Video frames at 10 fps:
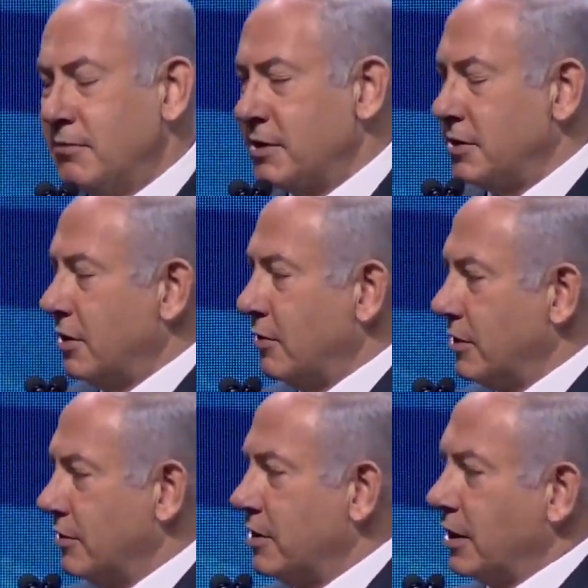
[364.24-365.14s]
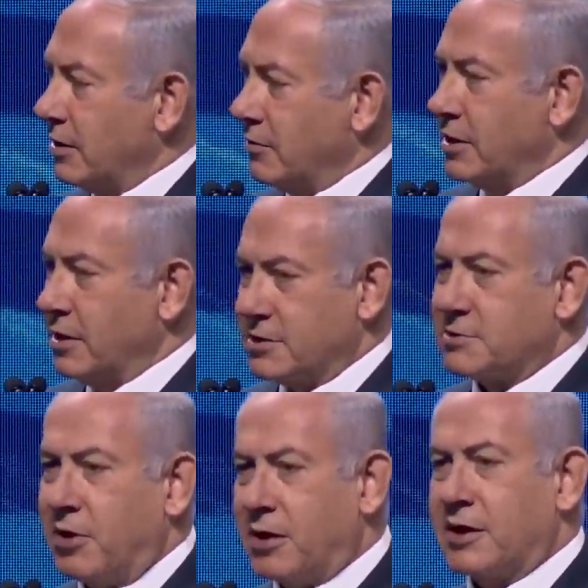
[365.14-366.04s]
but you know, when you're dealing with a
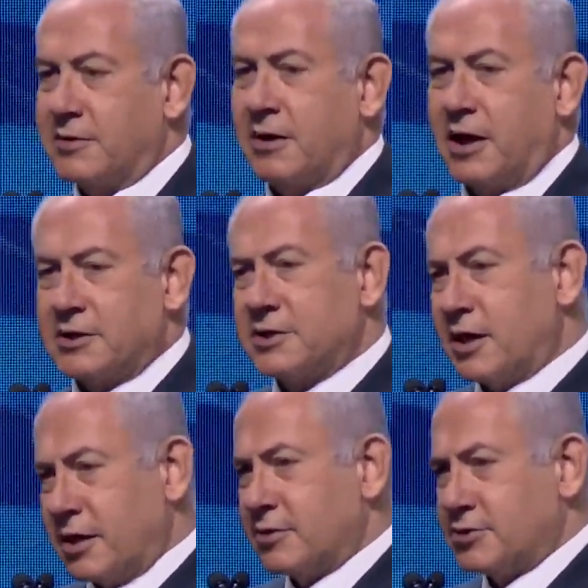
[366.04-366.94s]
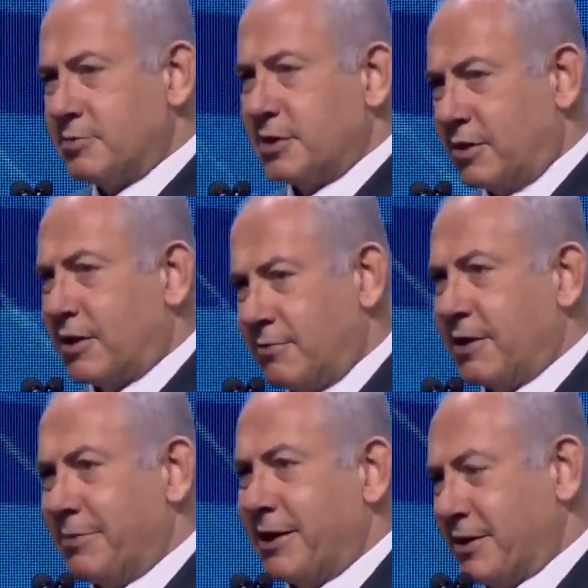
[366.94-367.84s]
small country like China, you should be talking
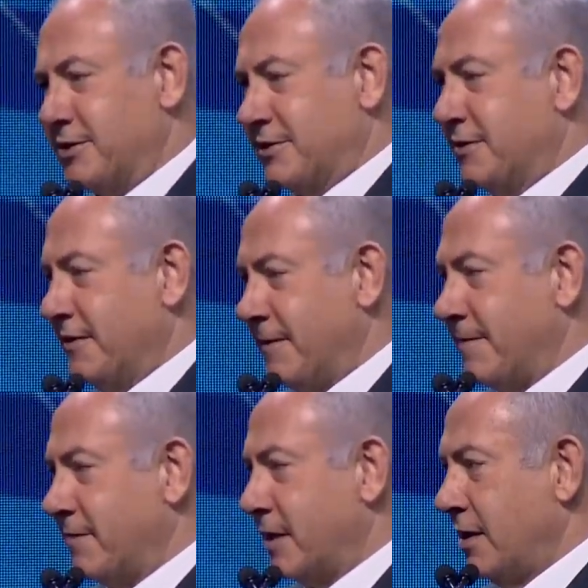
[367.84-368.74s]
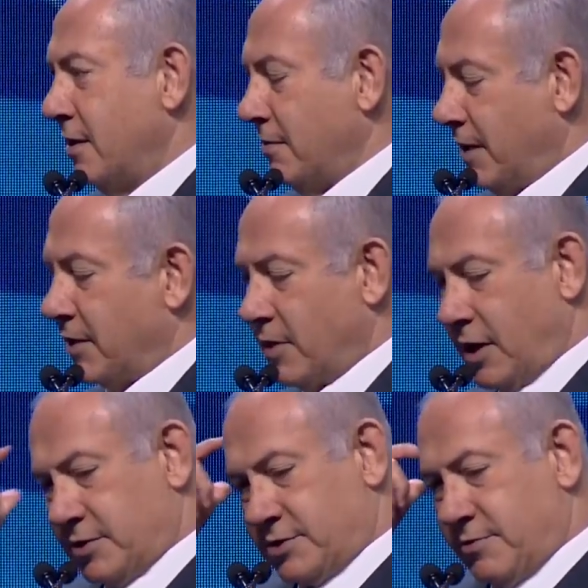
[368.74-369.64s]
about billions. By the way,
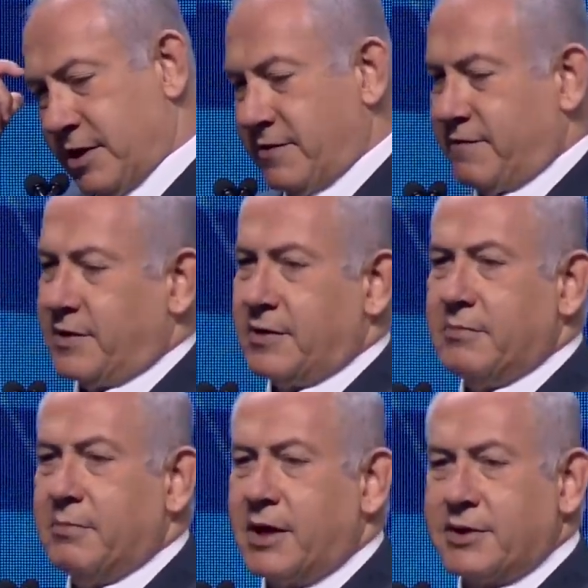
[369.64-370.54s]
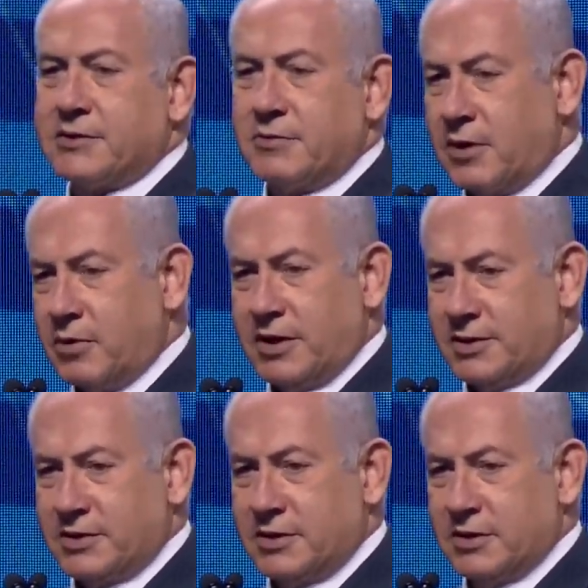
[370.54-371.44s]
I also made a very modest
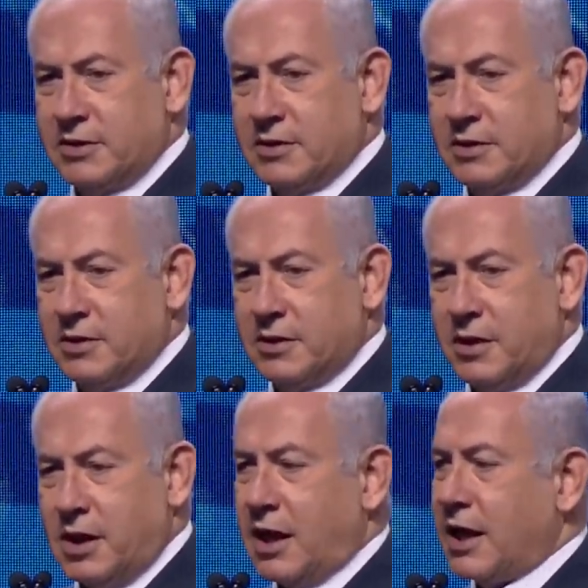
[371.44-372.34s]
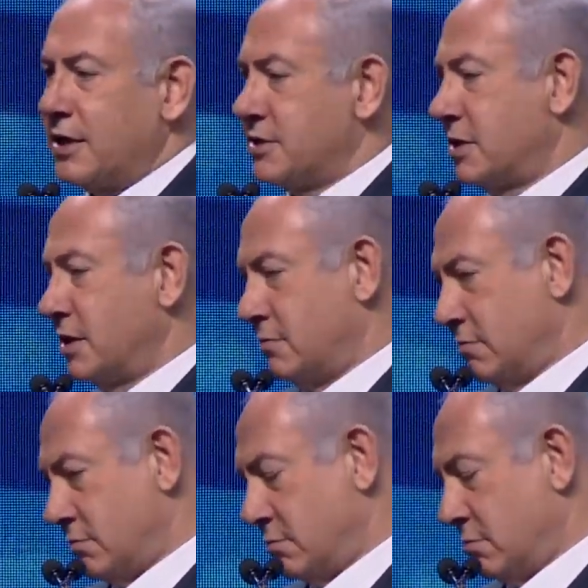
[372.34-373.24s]
request. I asked that,
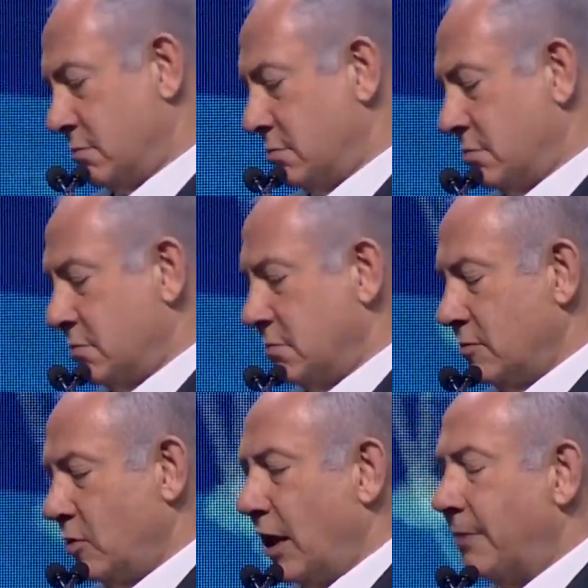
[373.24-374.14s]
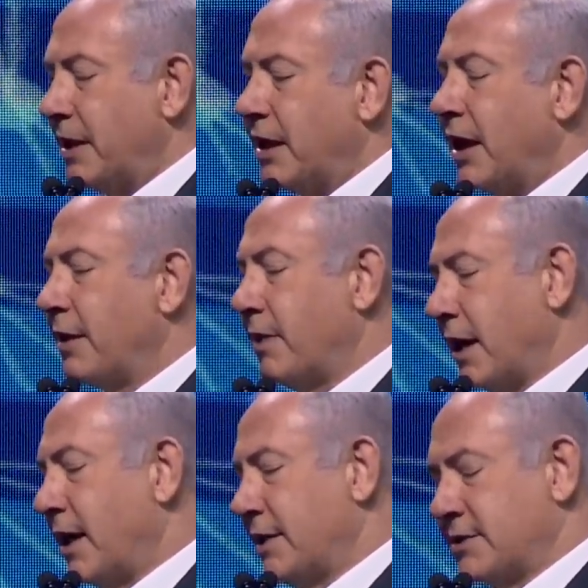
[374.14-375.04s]
well, I began
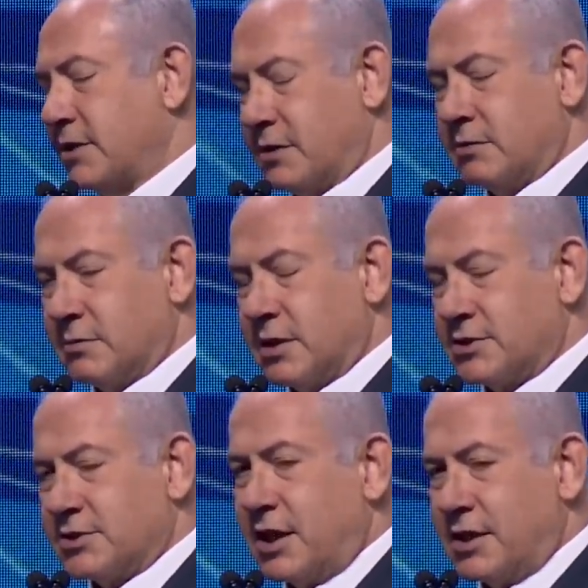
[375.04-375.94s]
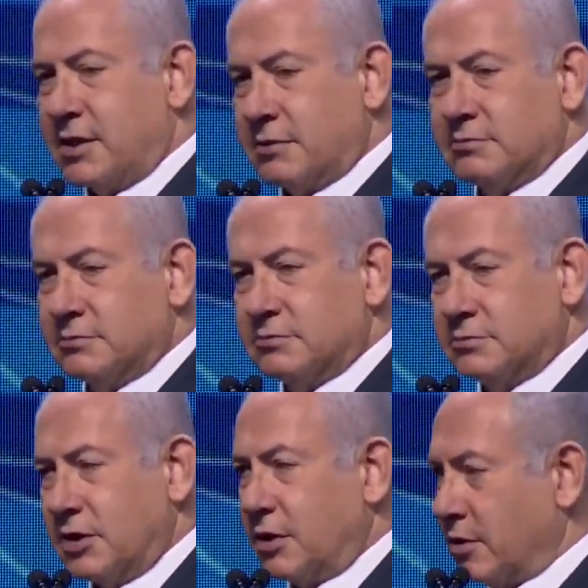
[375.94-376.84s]
by asking that China,
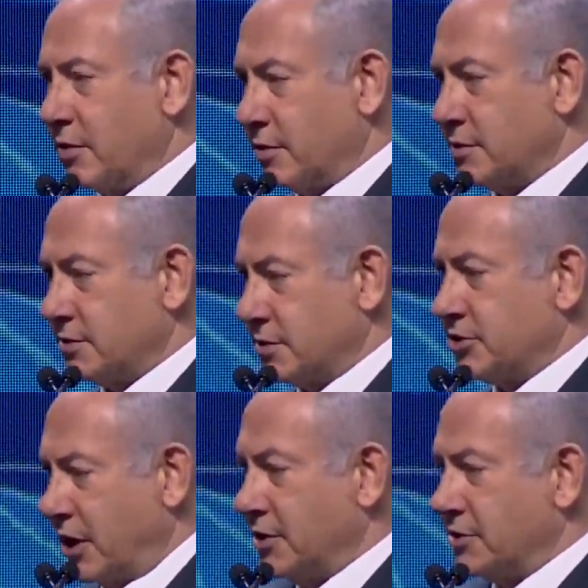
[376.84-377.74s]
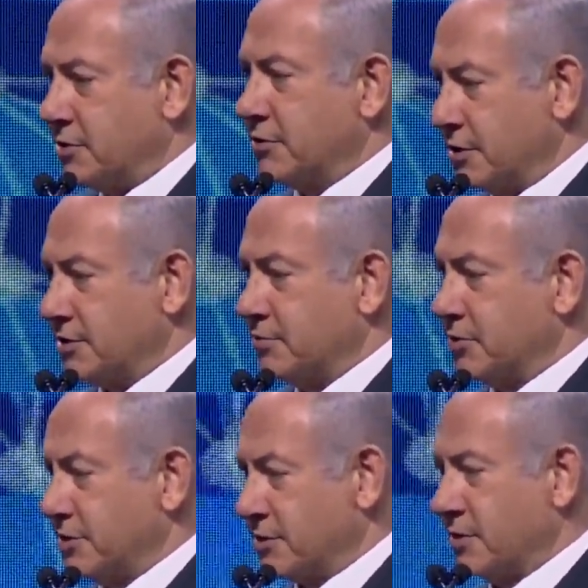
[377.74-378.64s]
you know, there's Chinese tourism
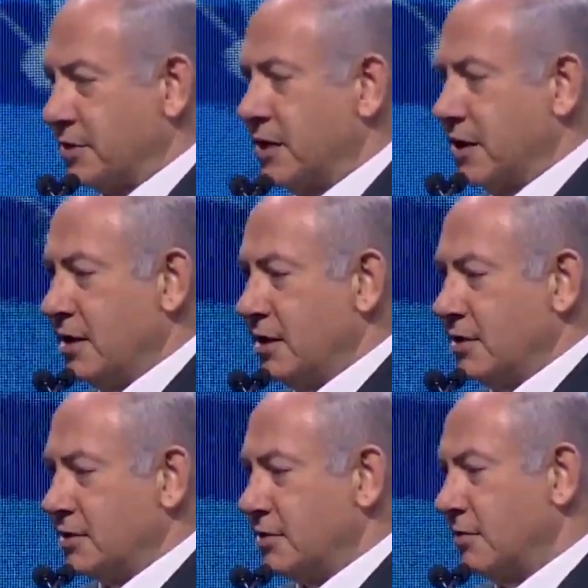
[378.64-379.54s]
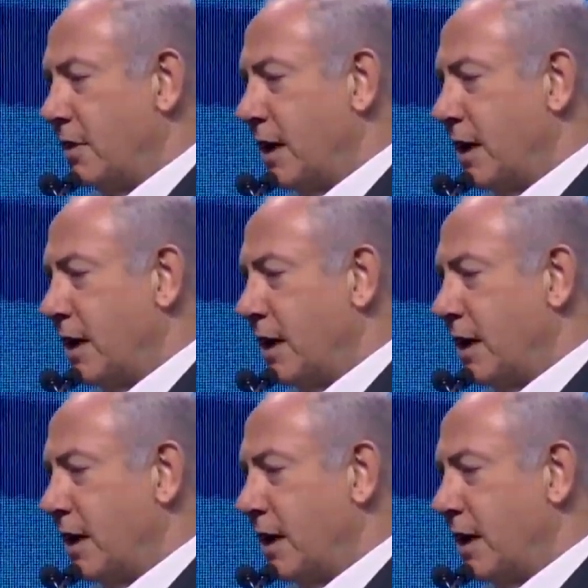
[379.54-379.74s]
to Israel. So